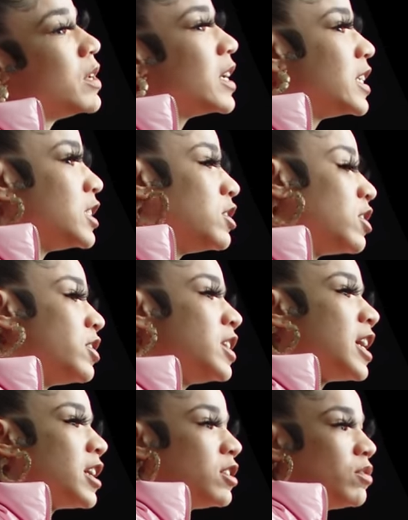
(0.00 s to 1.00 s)
because you know you
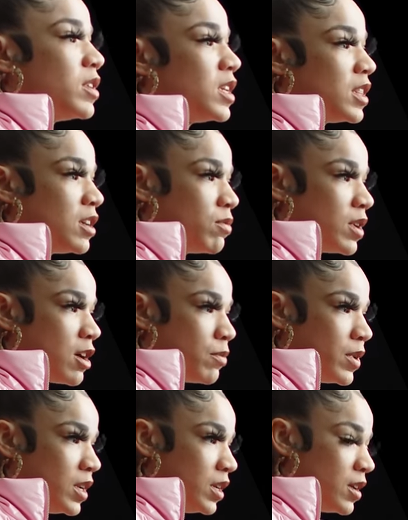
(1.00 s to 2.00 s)
can't do anything without
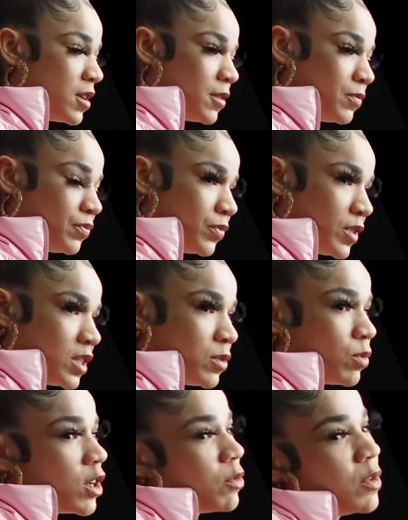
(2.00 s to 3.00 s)
money. This
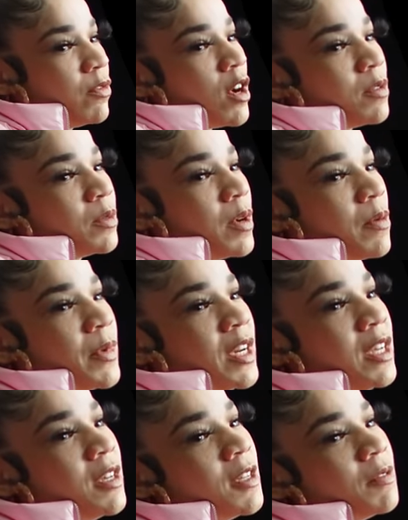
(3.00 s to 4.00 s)
world revolves around money.